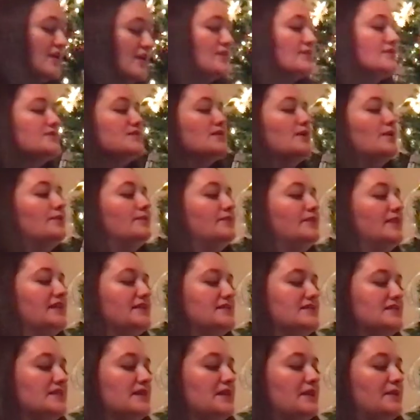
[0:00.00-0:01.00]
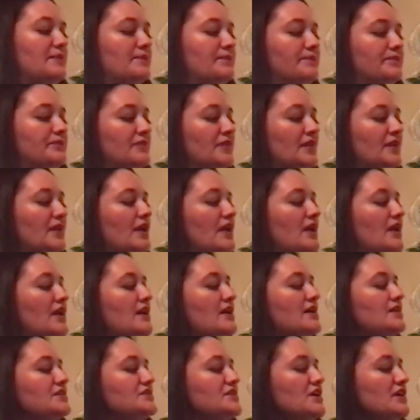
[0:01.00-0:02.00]
So let's see.
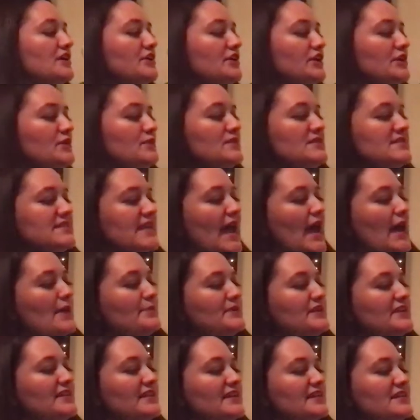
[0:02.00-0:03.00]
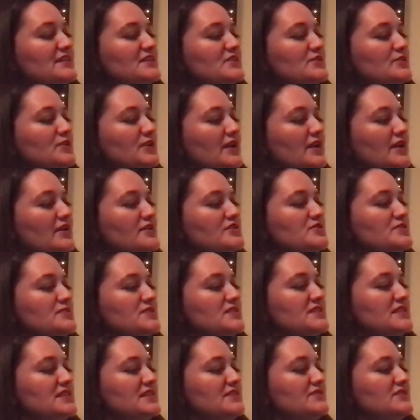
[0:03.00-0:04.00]
Duncan was happy that his crayons
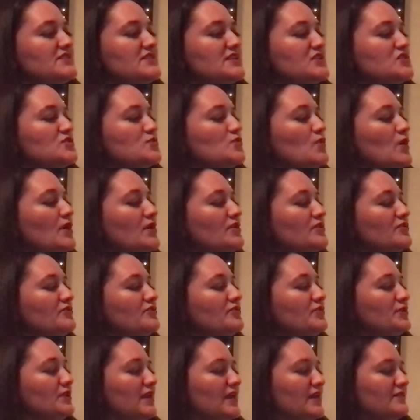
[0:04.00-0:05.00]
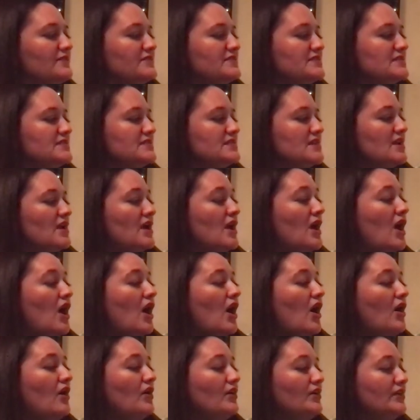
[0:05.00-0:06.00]
received such wonderful gifts.
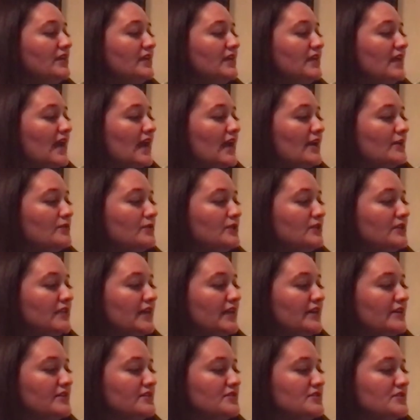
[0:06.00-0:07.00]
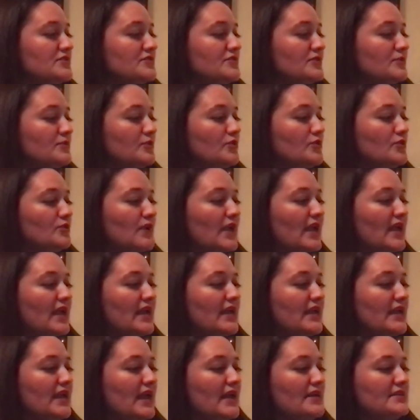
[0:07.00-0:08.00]
All he had were letters from
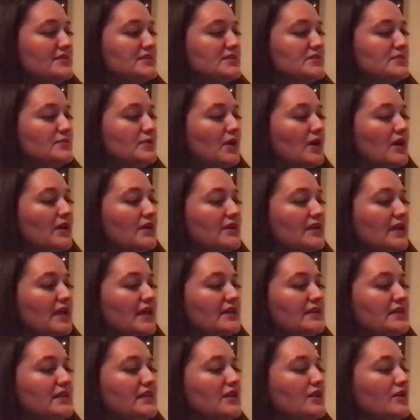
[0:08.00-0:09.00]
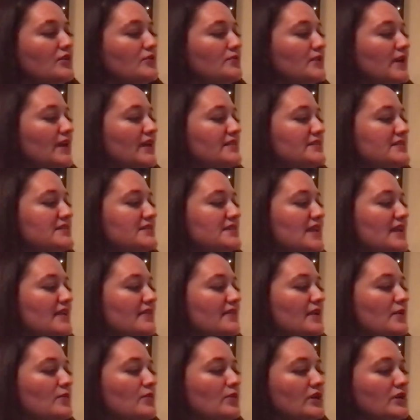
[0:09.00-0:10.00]
Gray, Esteban, and Neon Red saying
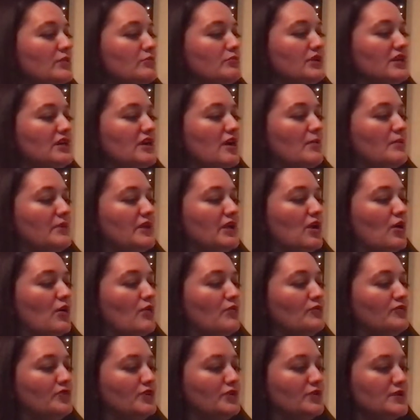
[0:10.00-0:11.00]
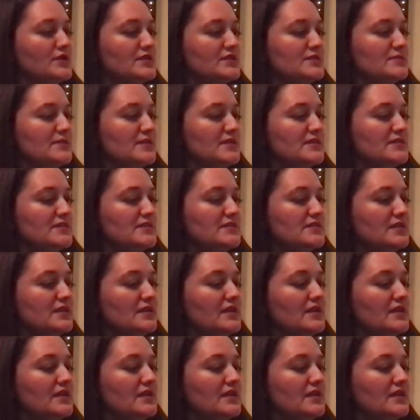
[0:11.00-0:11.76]
they wouldn't be coming home for Christmas.